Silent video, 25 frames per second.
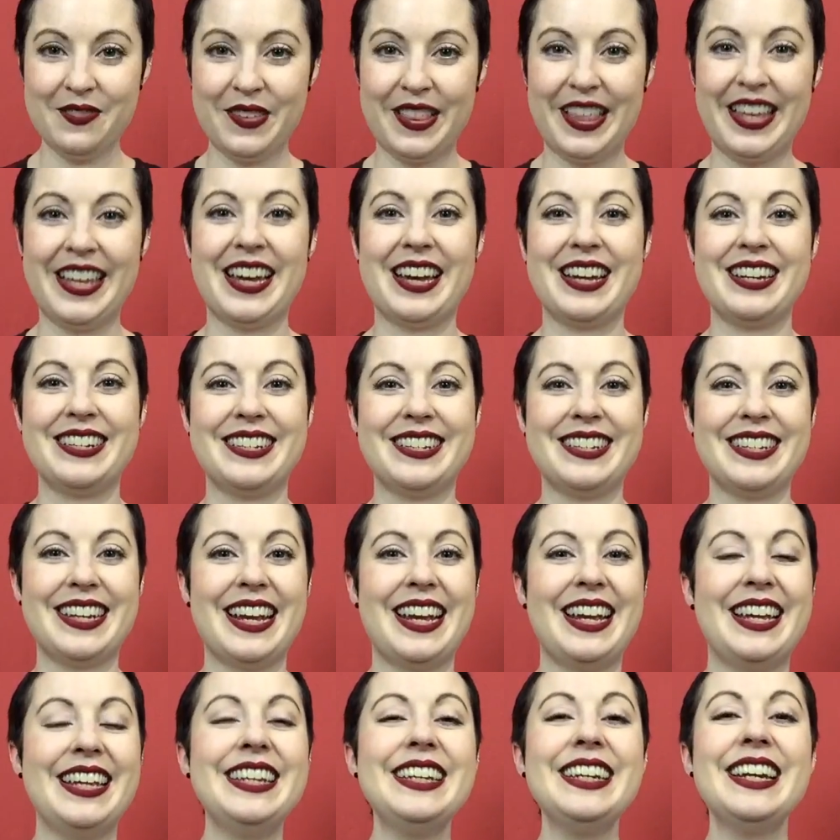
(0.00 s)
for the Yarnder
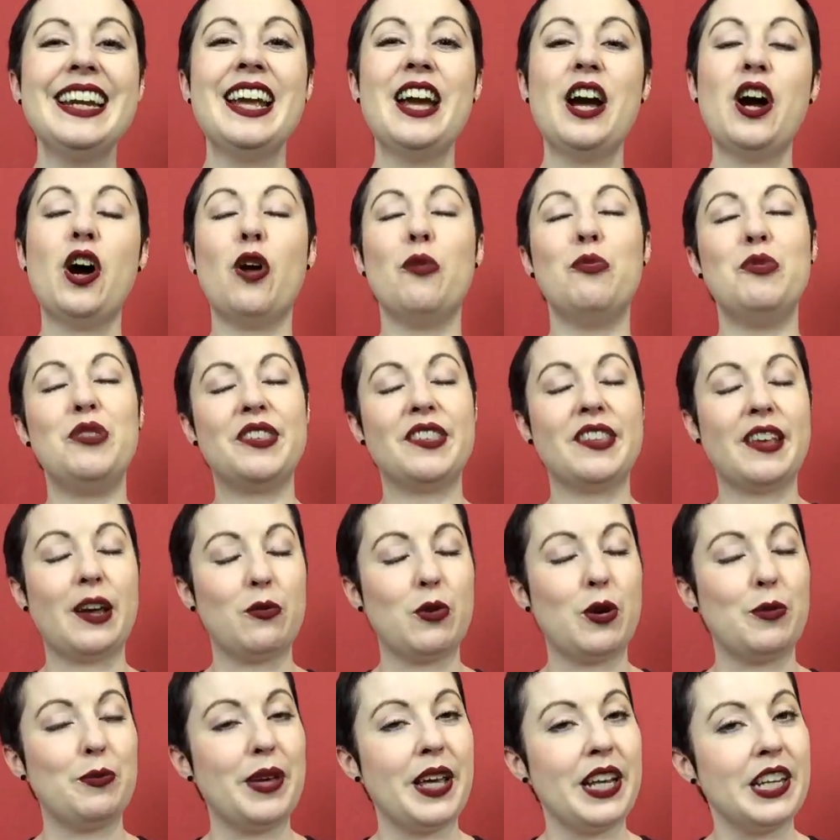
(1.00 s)
team. Obviously I
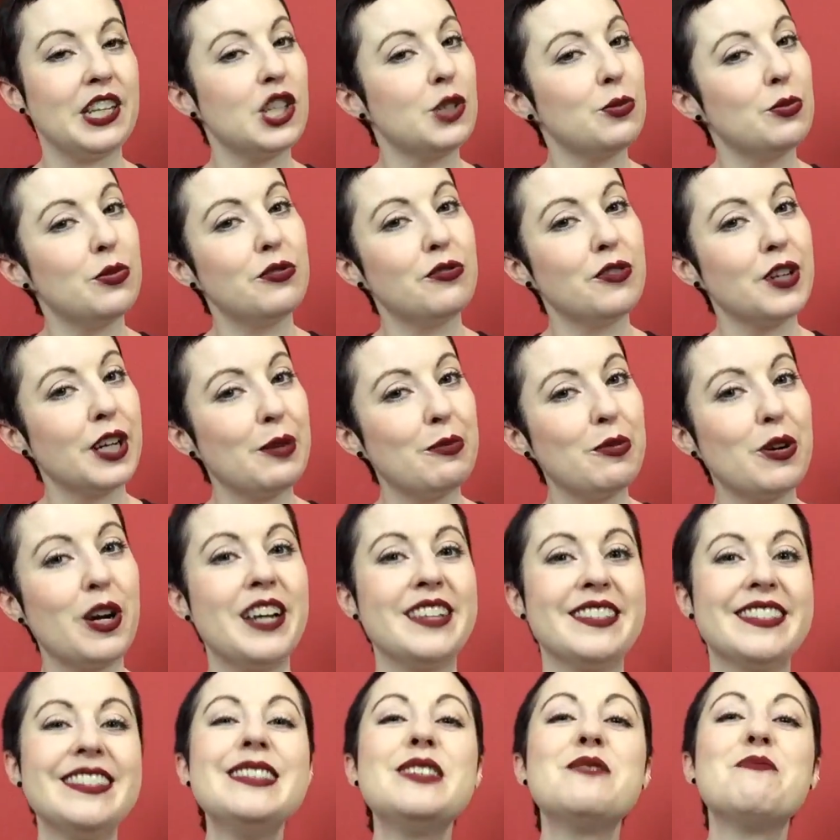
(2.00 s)
won't be eligible for any
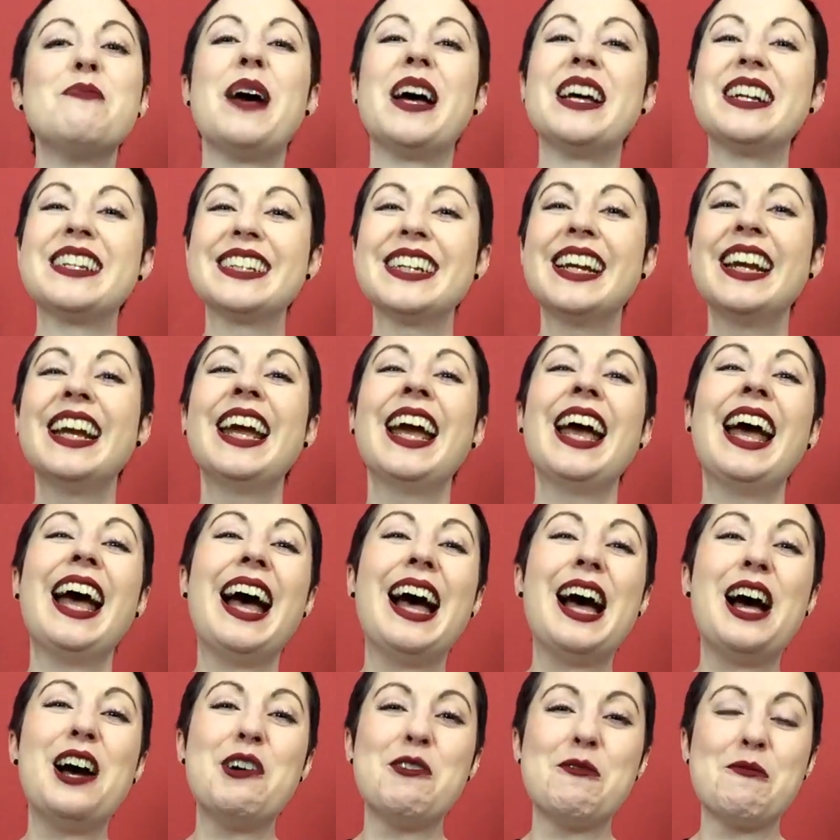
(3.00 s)
prizes, but
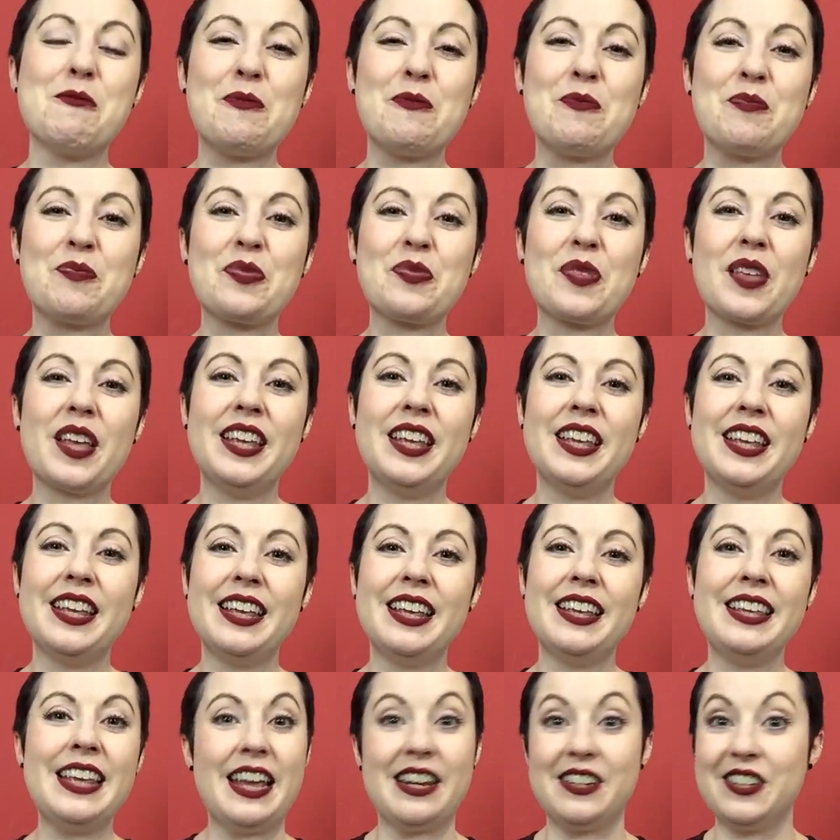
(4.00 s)

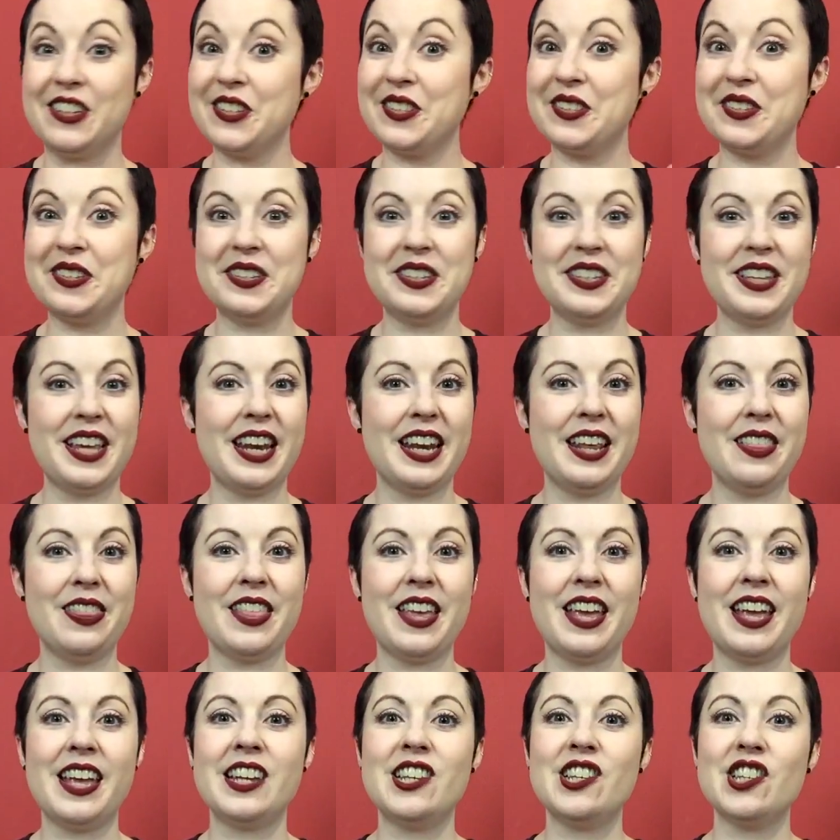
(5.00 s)
yeah, just get in
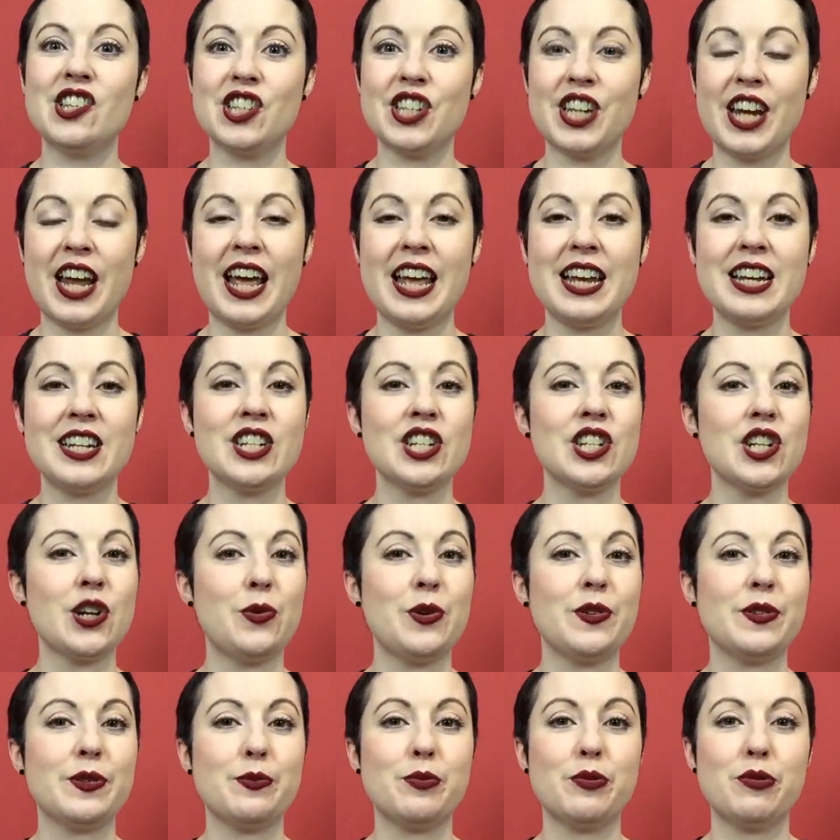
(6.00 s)
there, chat, show
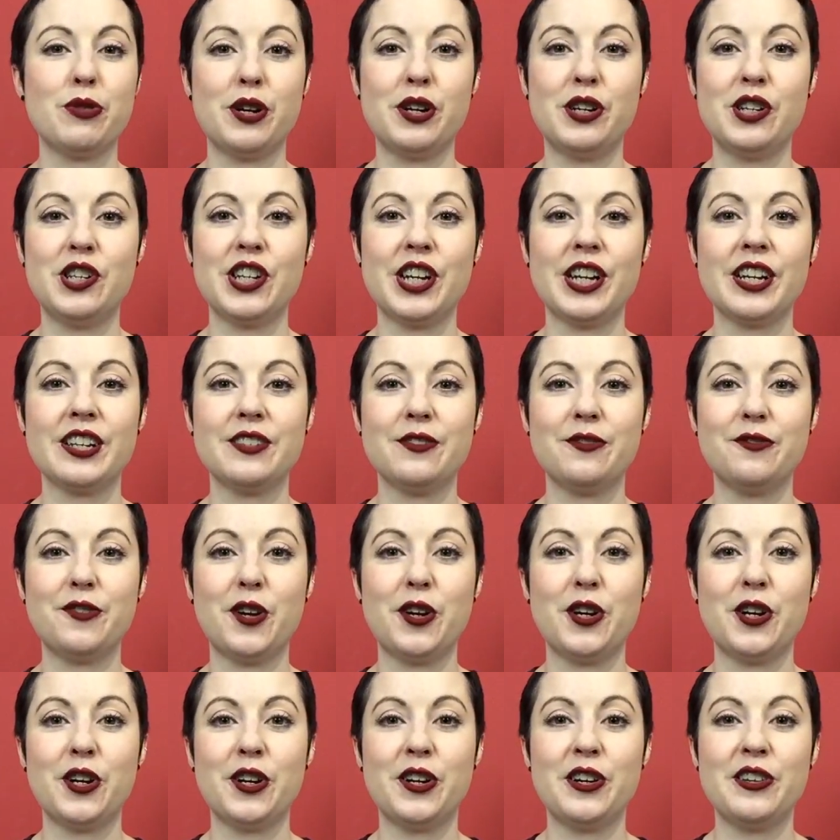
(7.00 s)
us project
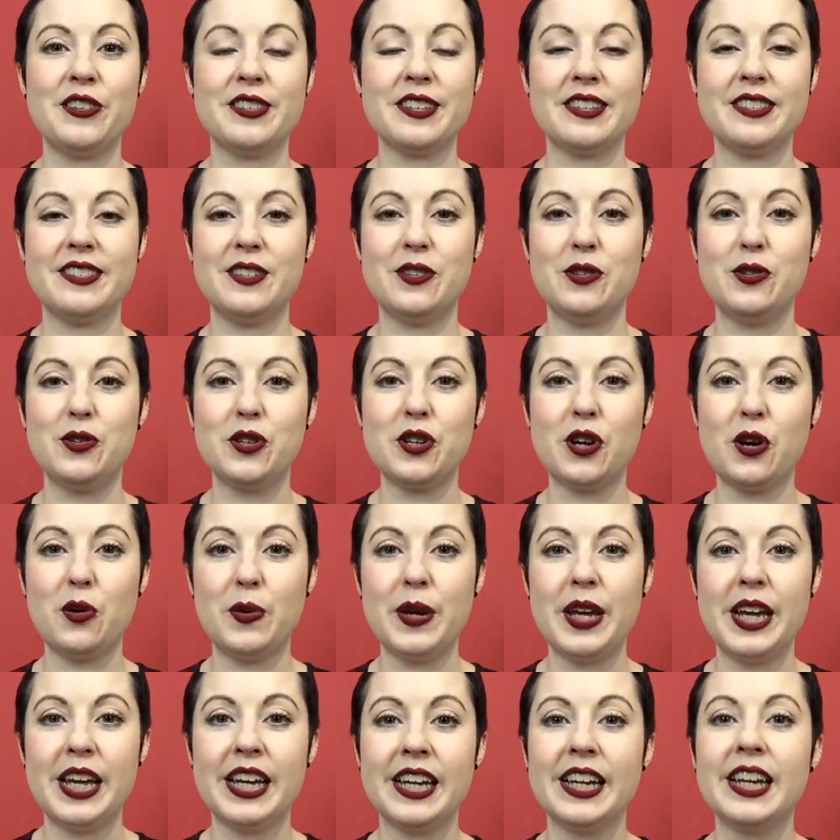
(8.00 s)
photos as you're
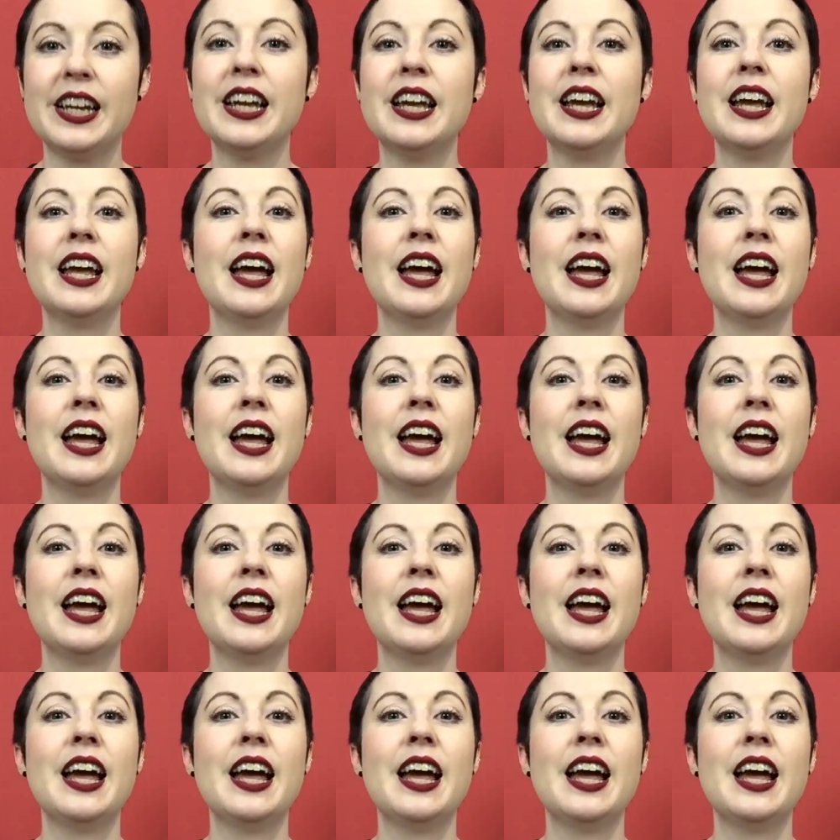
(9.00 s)
going.